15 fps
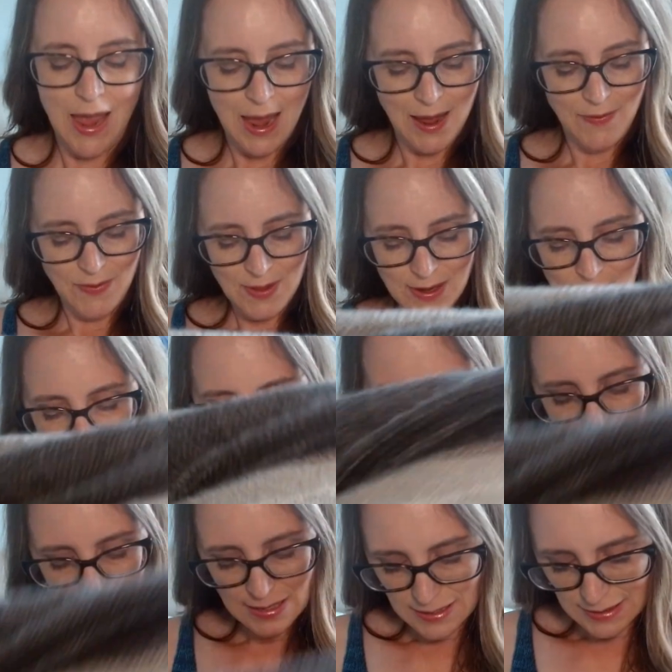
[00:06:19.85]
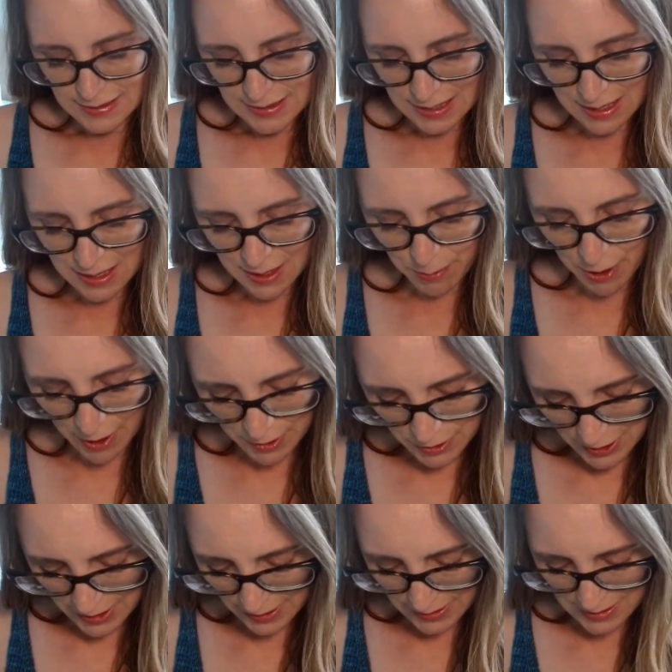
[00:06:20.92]
And this is a
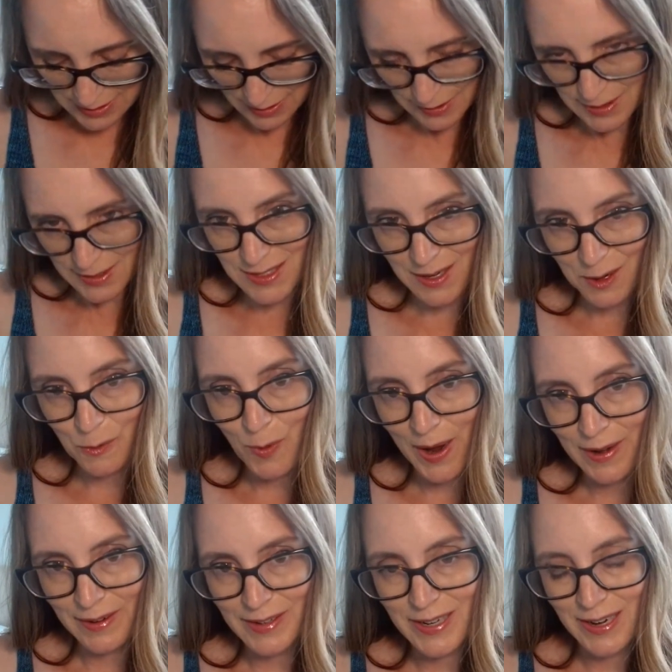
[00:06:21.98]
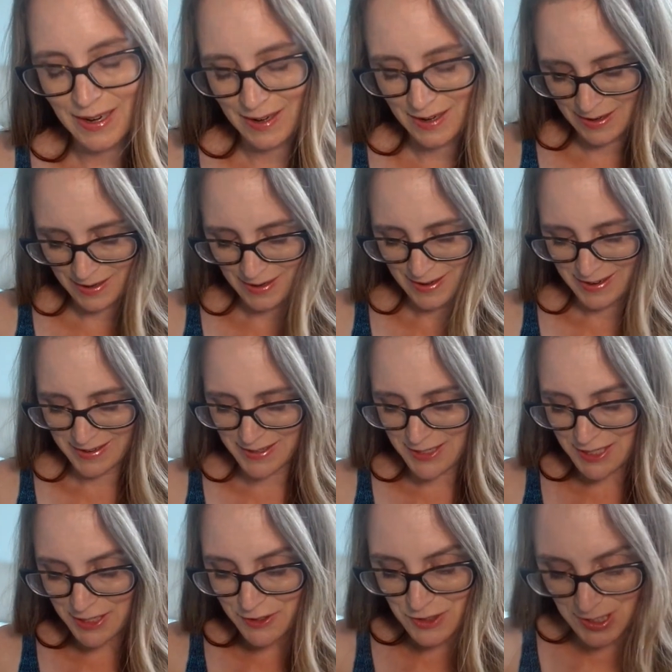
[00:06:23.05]
project that is quite
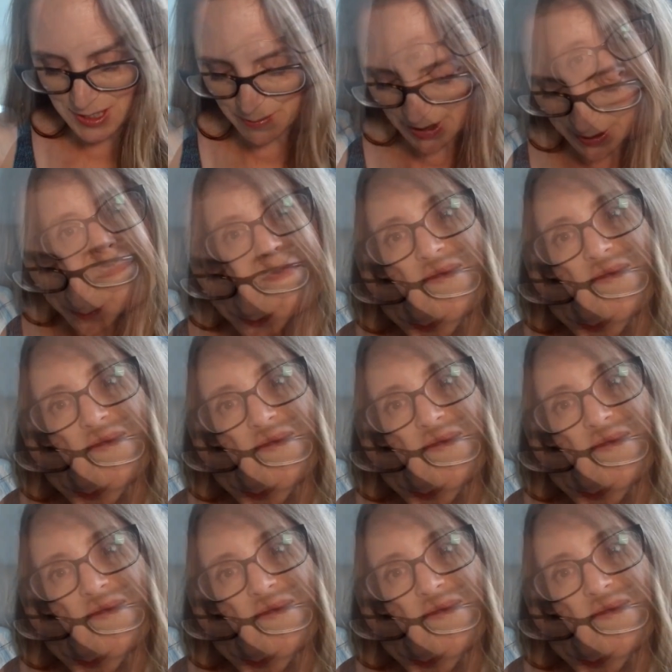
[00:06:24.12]
dear to me.